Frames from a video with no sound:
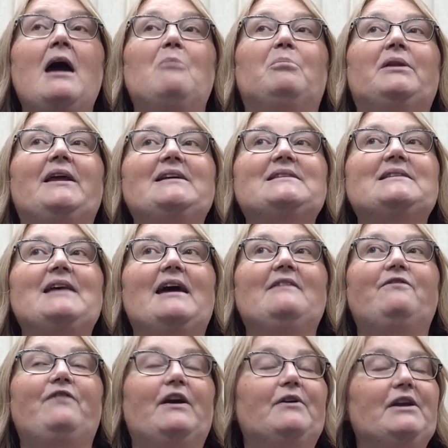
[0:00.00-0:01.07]
Plus,
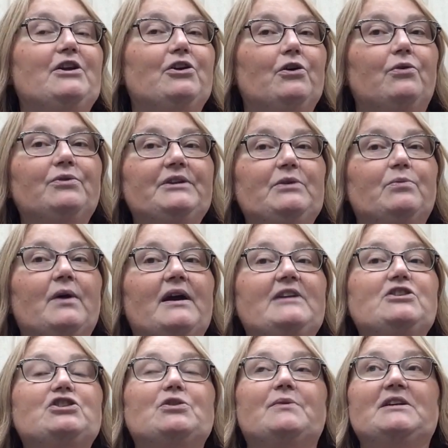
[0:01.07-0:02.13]
that ferry could only
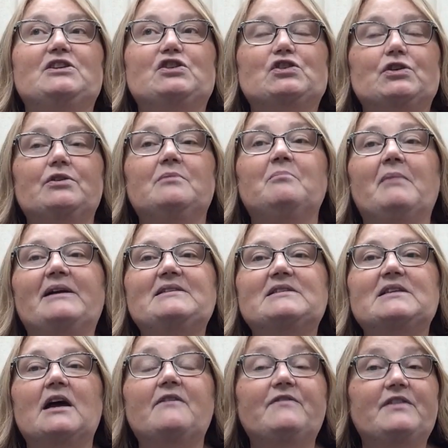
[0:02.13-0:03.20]
run during certain months
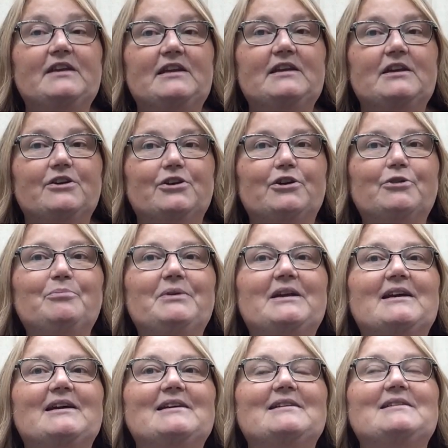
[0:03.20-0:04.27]
of the year
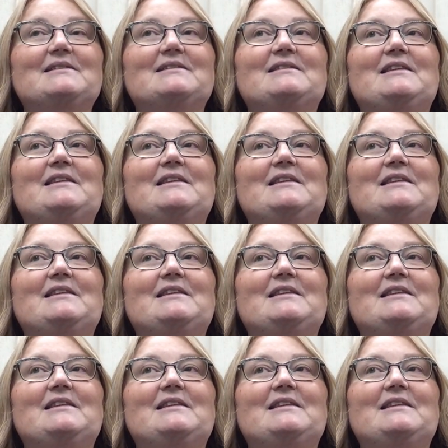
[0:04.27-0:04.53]
because